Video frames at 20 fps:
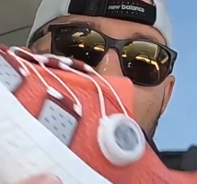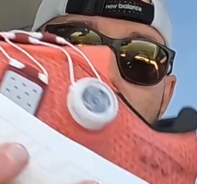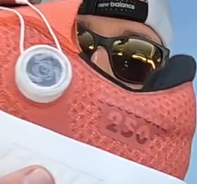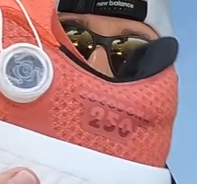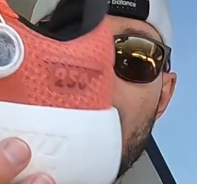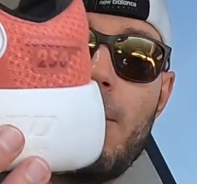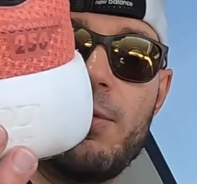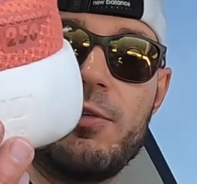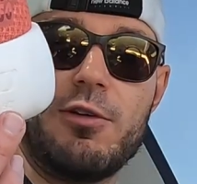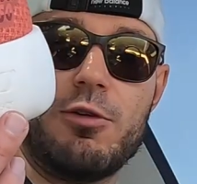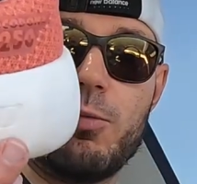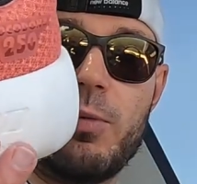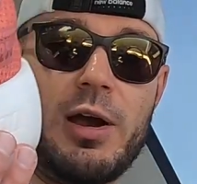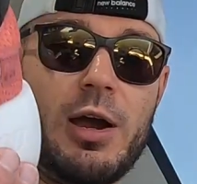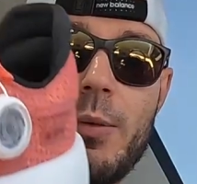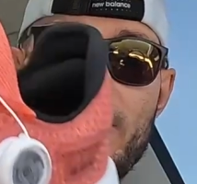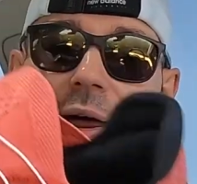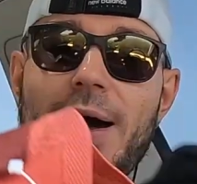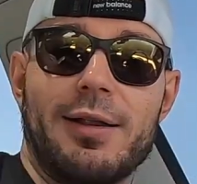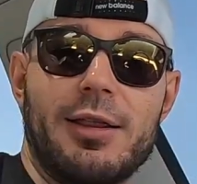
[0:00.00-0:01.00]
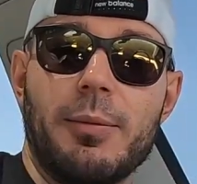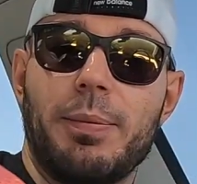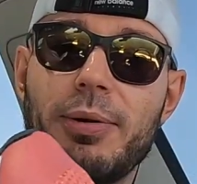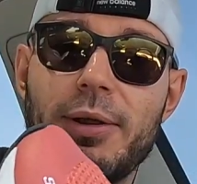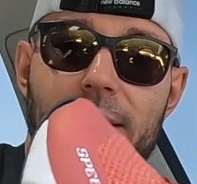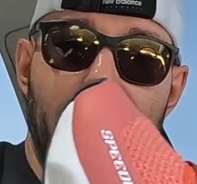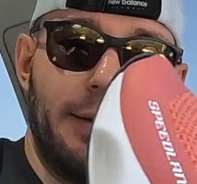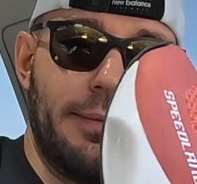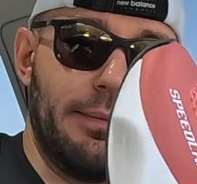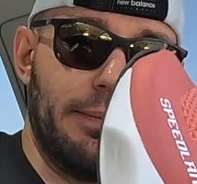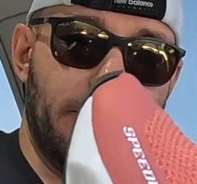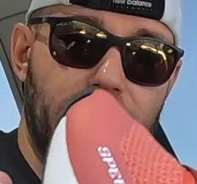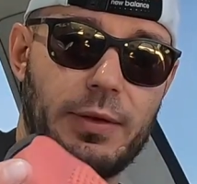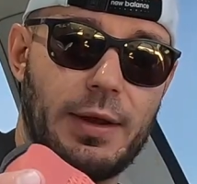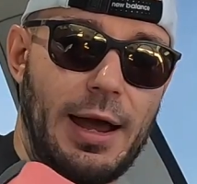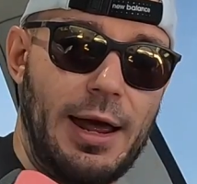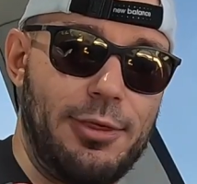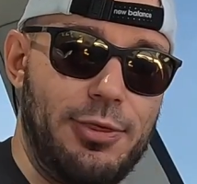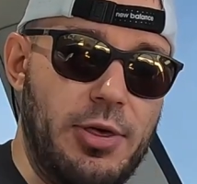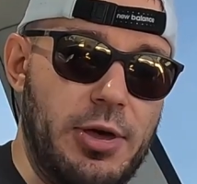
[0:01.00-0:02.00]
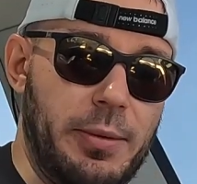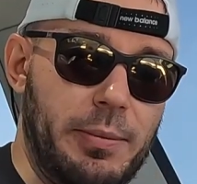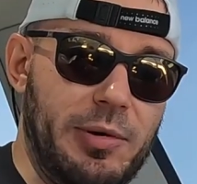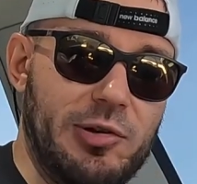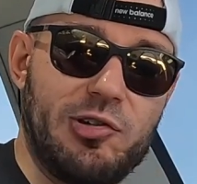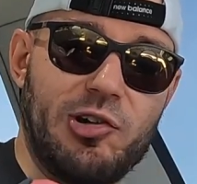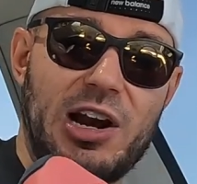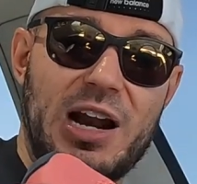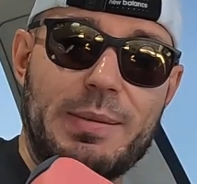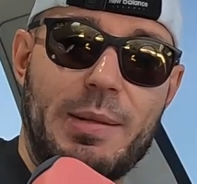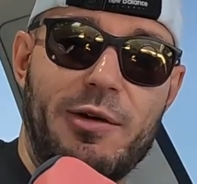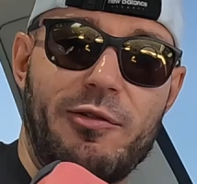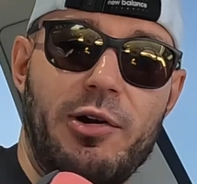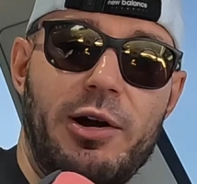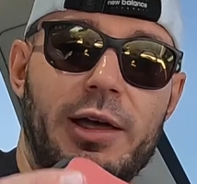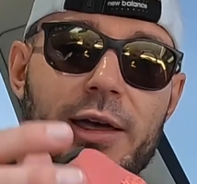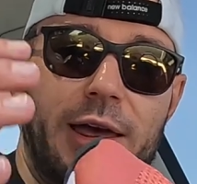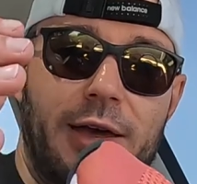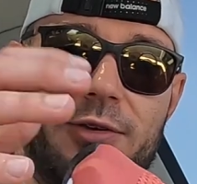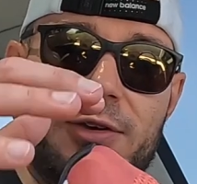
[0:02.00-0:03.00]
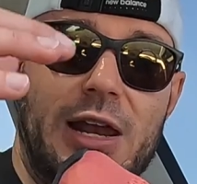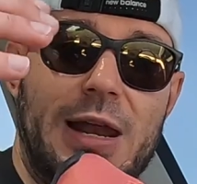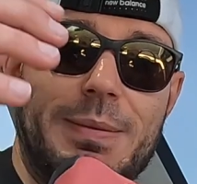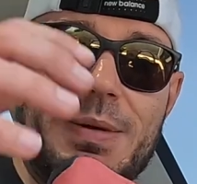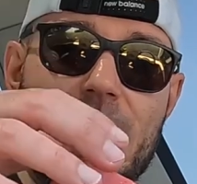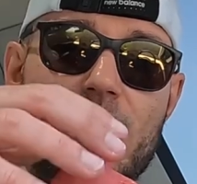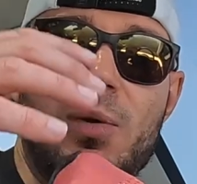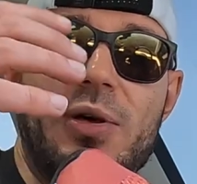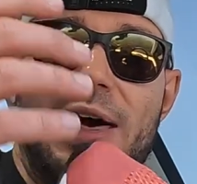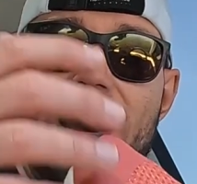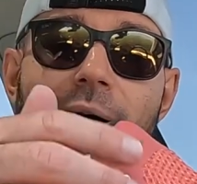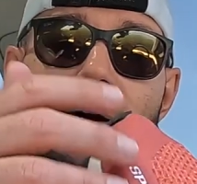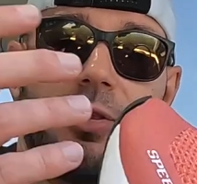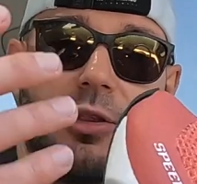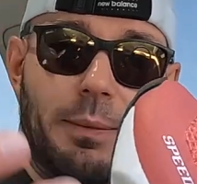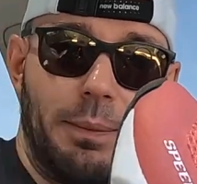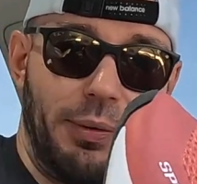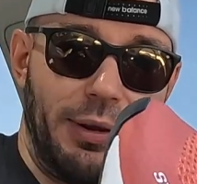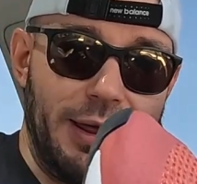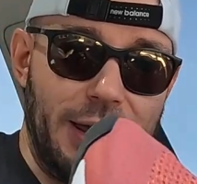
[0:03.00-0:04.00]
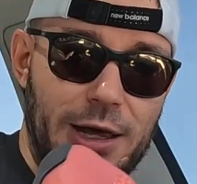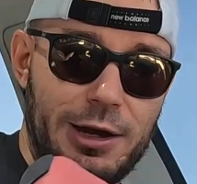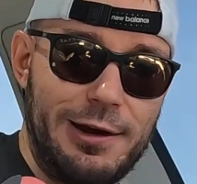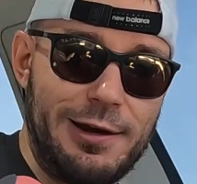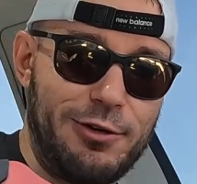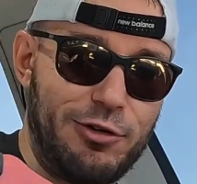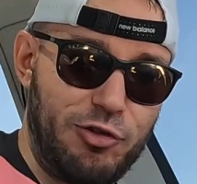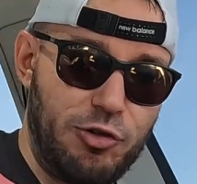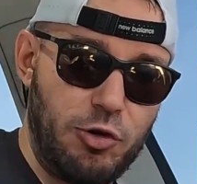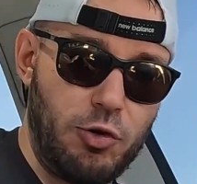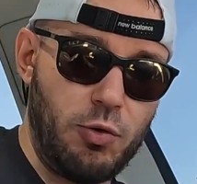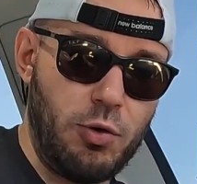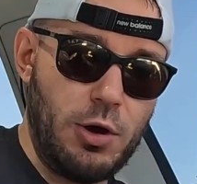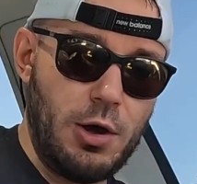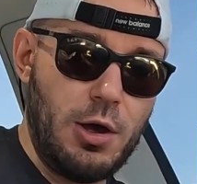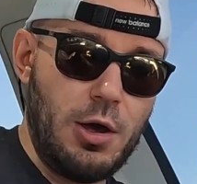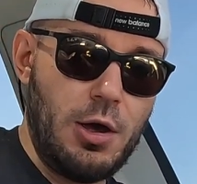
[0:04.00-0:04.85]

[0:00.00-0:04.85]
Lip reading: I would just wear it without the plate. I think majority of my running is gonna be without the plate in this shoe.